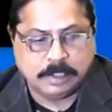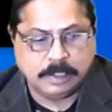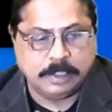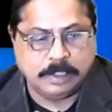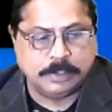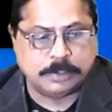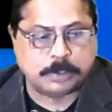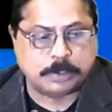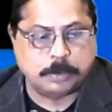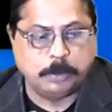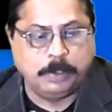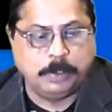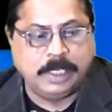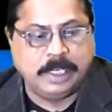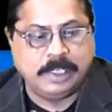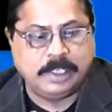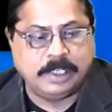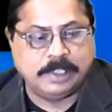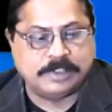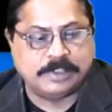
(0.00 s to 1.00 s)
the
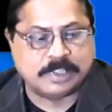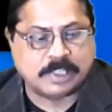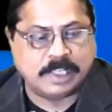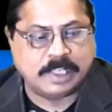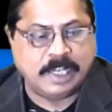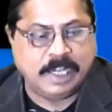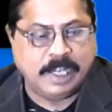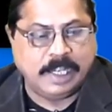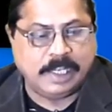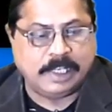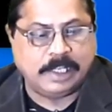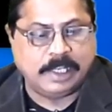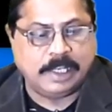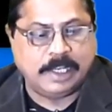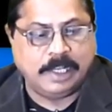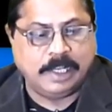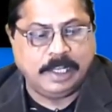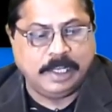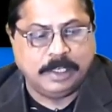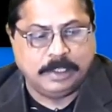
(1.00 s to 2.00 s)
student is created
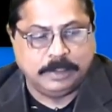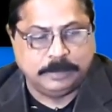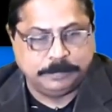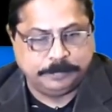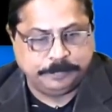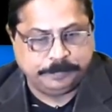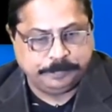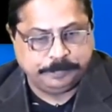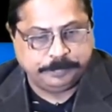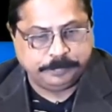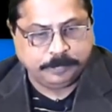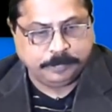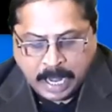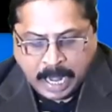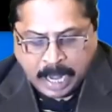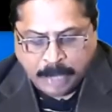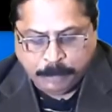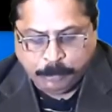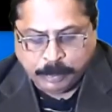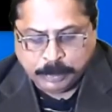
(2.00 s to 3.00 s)
here.
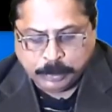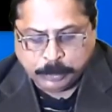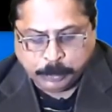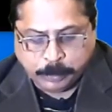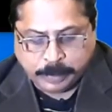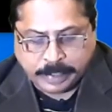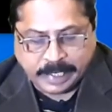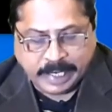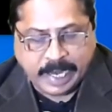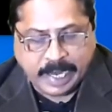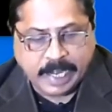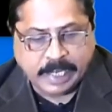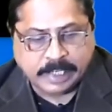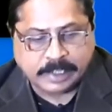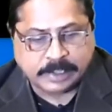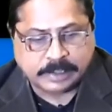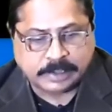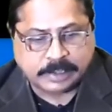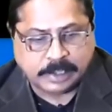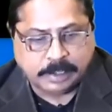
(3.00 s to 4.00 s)
I want to create
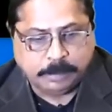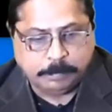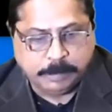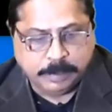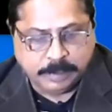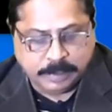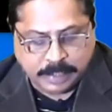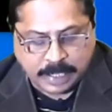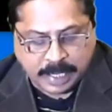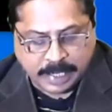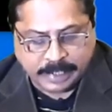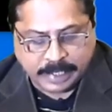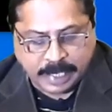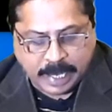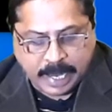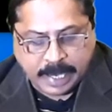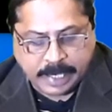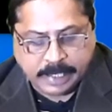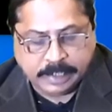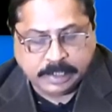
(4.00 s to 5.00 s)
a table. I
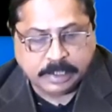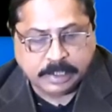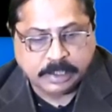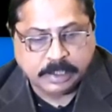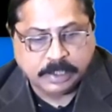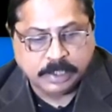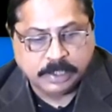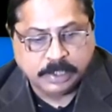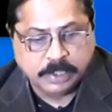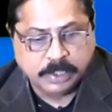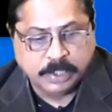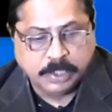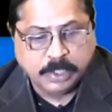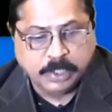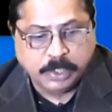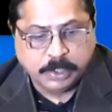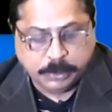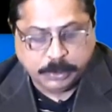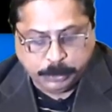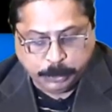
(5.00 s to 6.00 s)
write
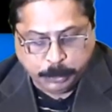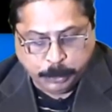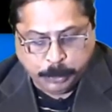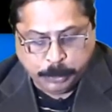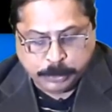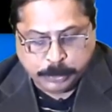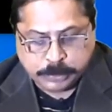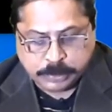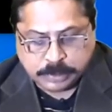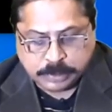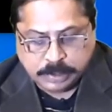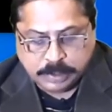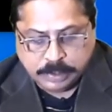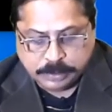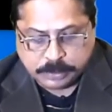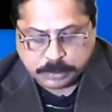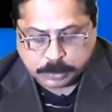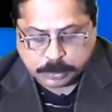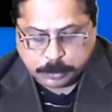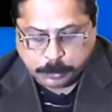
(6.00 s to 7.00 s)
use
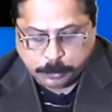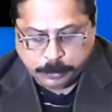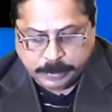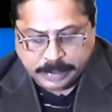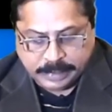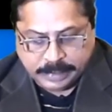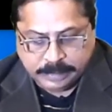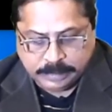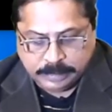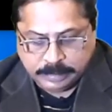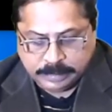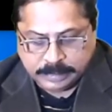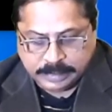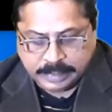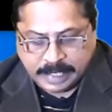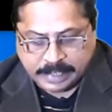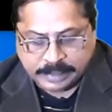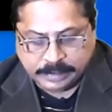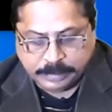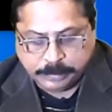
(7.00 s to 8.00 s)
student,
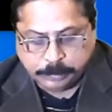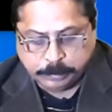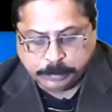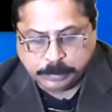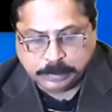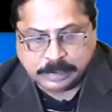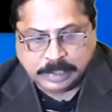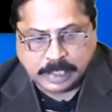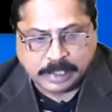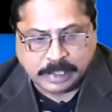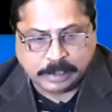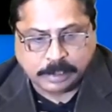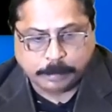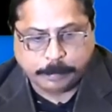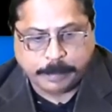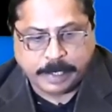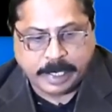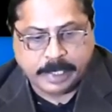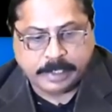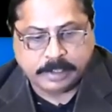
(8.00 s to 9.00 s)
get into the
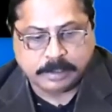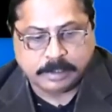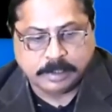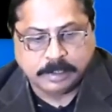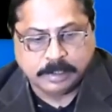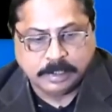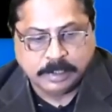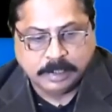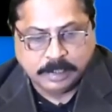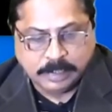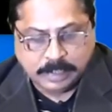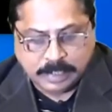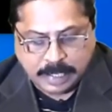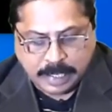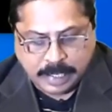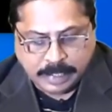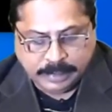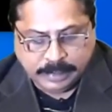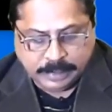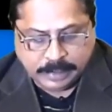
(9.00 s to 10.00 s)
database,
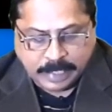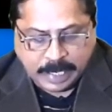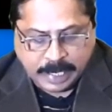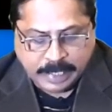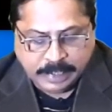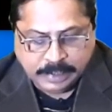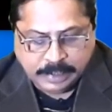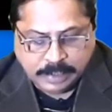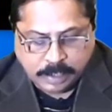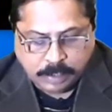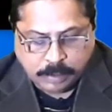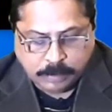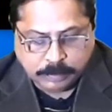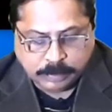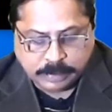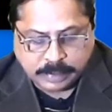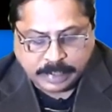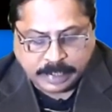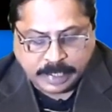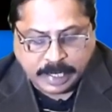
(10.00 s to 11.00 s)
and you write down
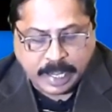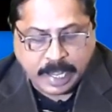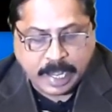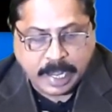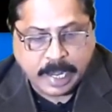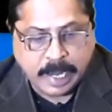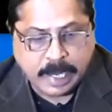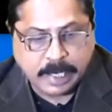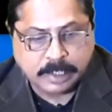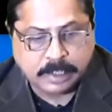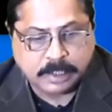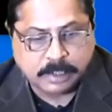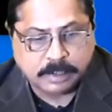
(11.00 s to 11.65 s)
create